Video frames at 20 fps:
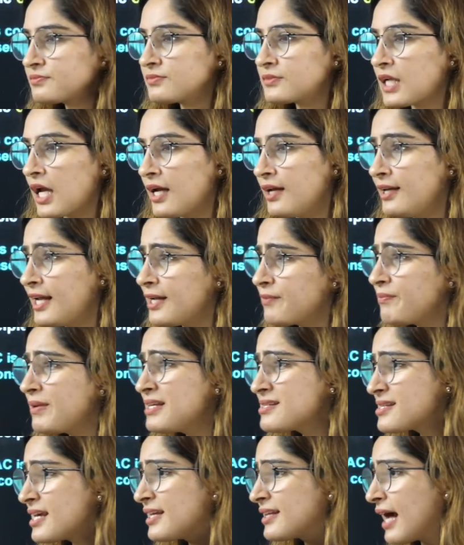Let me
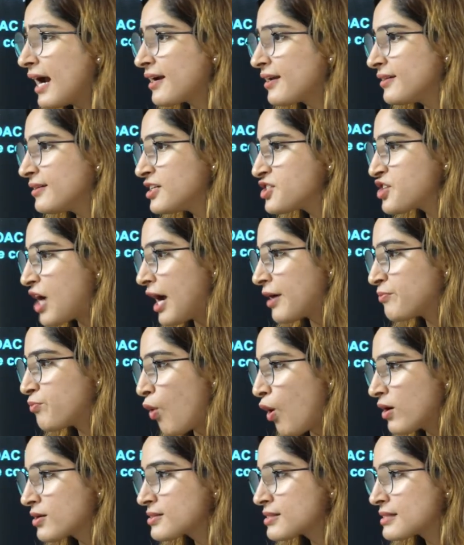see that in the chat box.
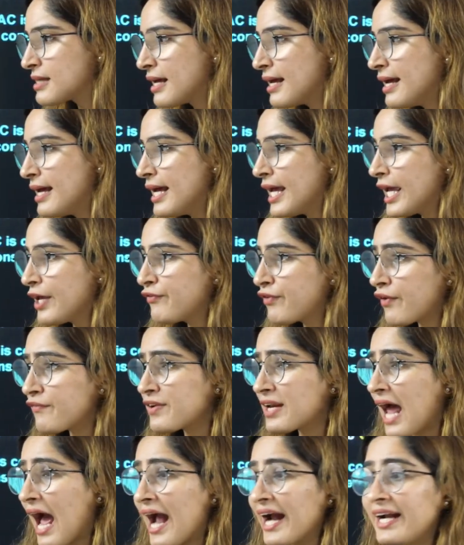If you have an
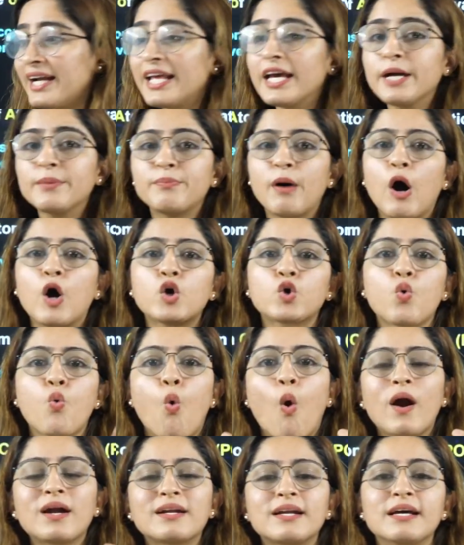idea about
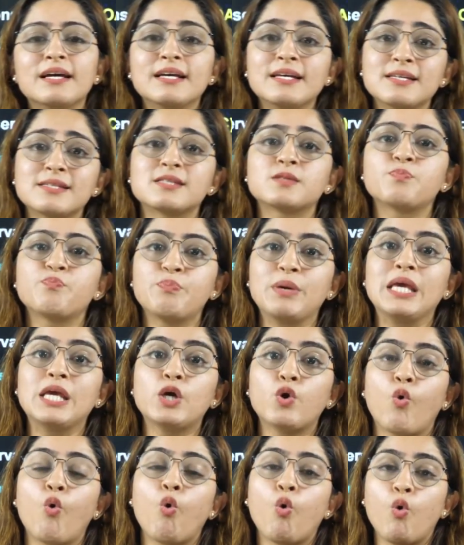what is
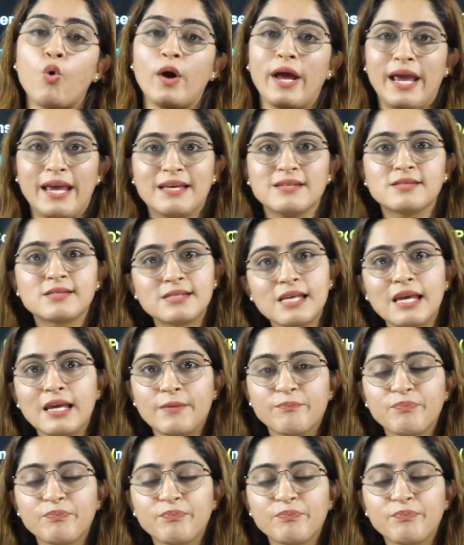POAC,